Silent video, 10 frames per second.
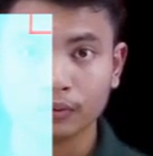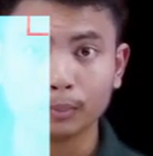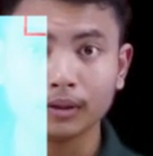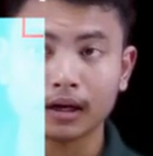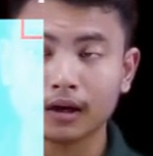
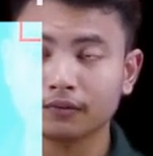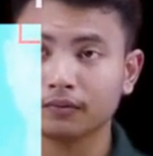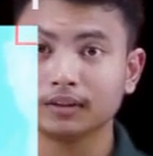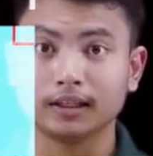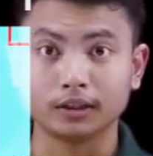will be
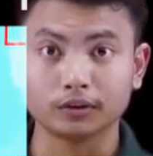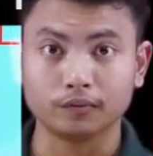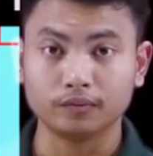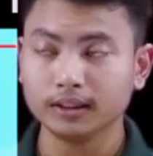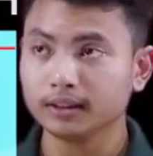half of the length
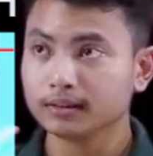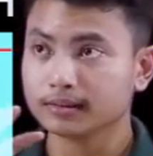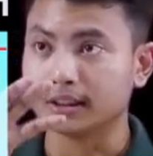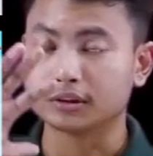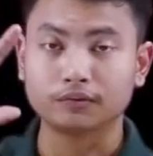of the
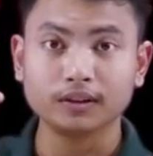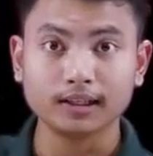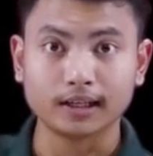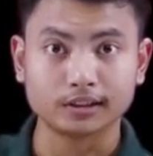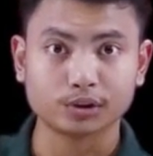sides of the
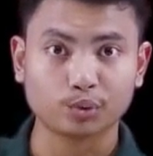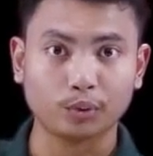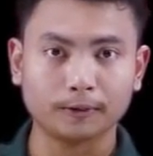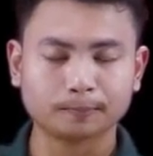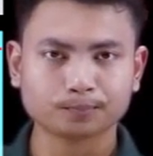larger
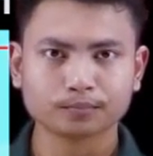square.